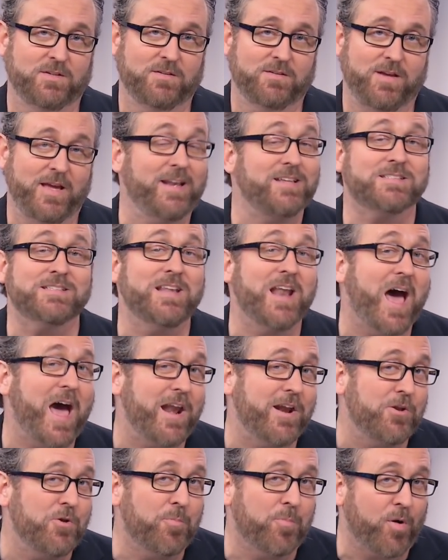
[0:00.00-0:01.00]
And it's not
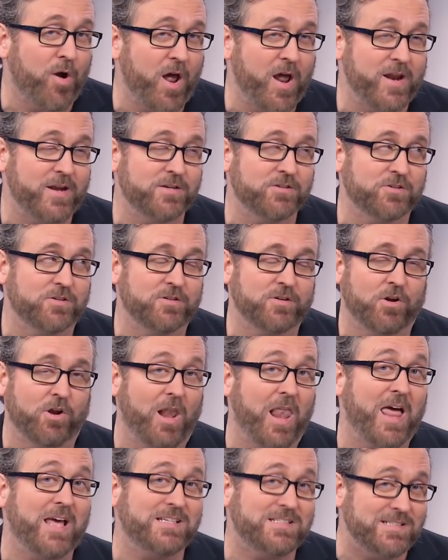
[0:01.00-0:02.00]
a new product or a
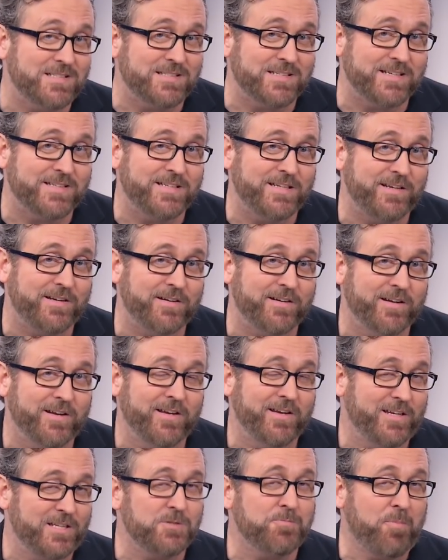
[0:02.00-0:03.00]
licensing tier.
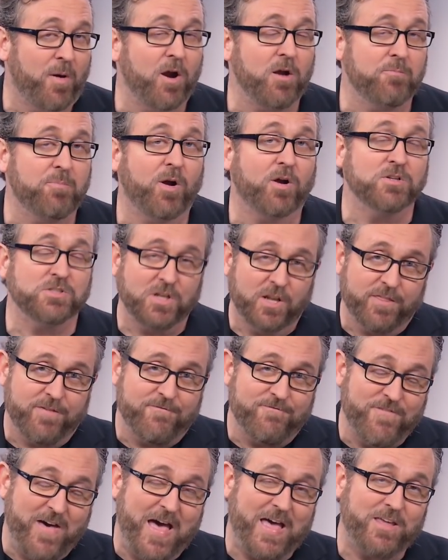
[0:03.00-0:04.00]
It's part and parcel of the
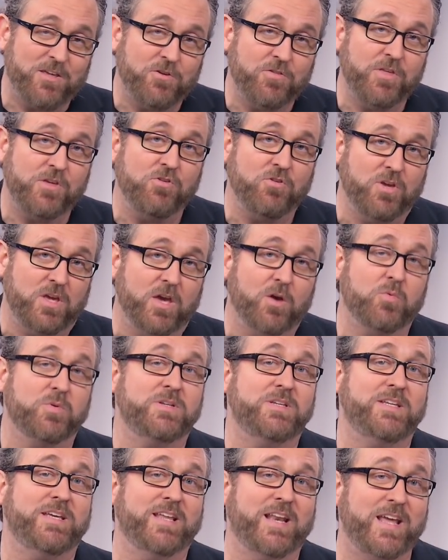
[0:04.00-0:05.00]
value that you get with
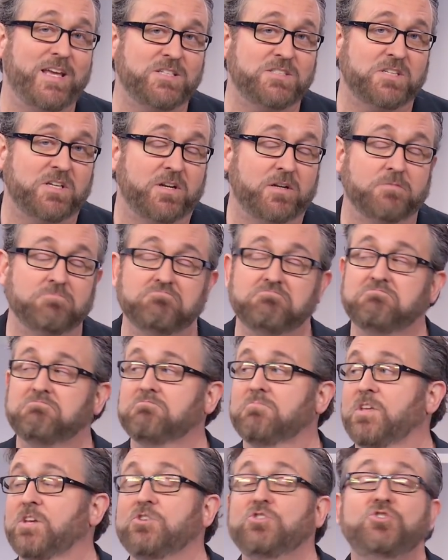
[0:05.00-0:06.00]
DNA Center
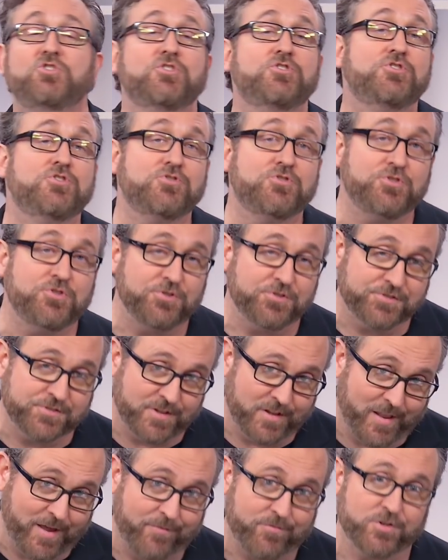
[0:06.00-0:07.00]
should you choose to
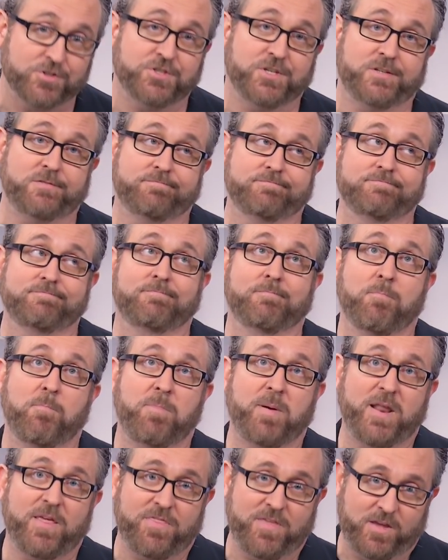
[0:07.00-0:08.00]
leverage it.
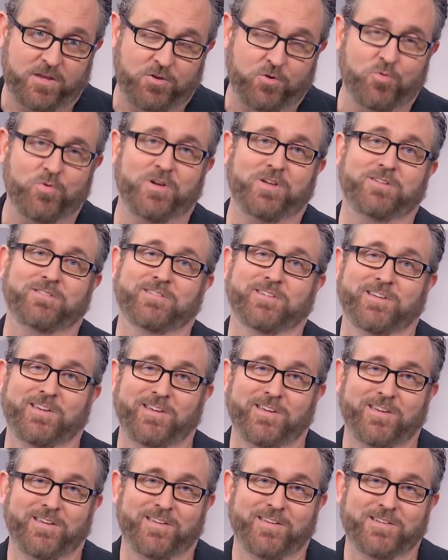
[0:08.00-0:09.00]
But I think you will.
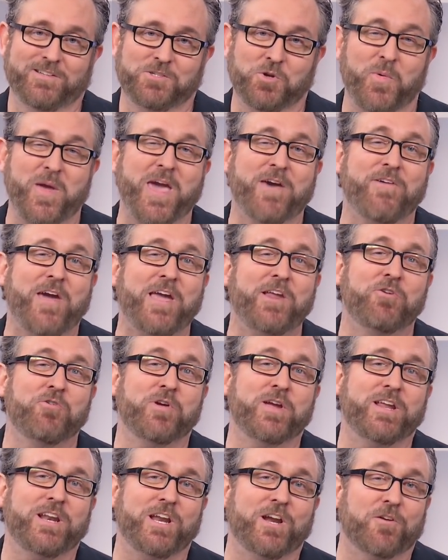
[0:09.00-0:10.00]
So we have
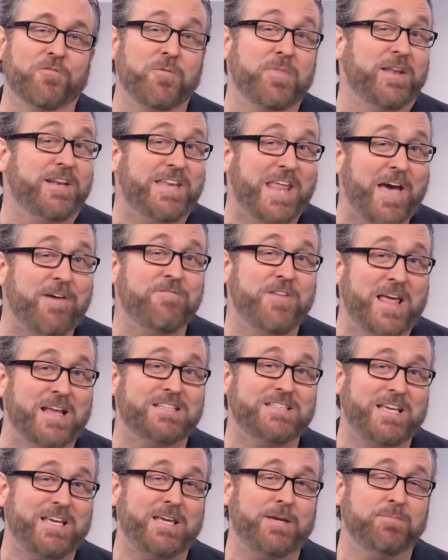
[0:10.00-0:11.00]
Adrian here from the DevNet
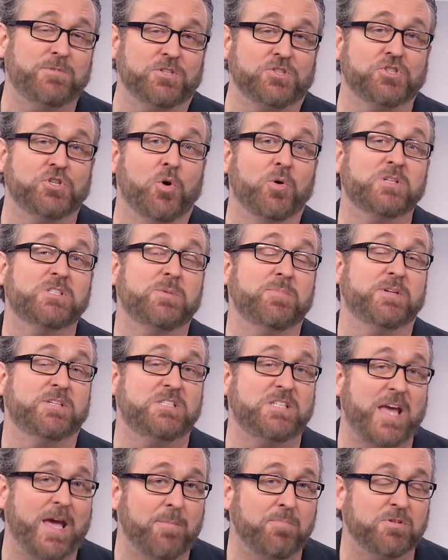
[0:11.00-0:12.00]
team to show us some
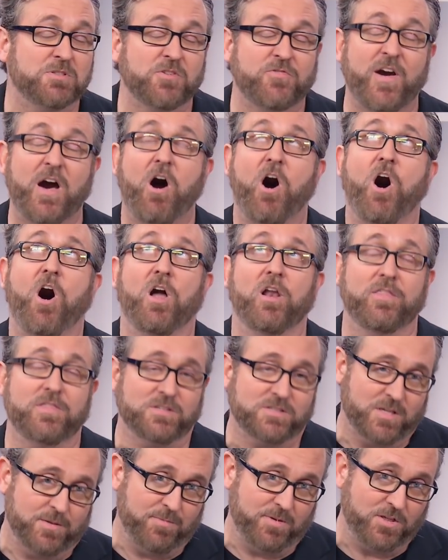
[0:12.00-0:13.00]
examples of how all of
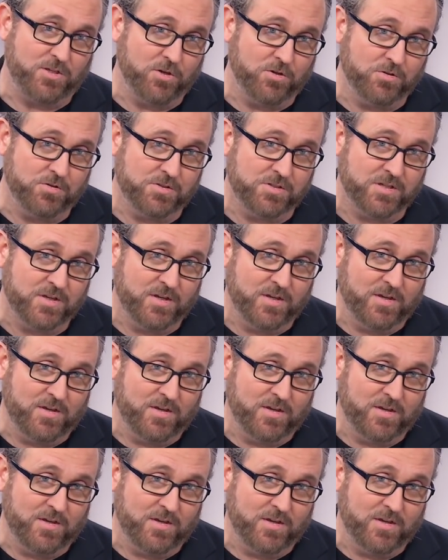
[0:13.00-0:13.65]
this can be used.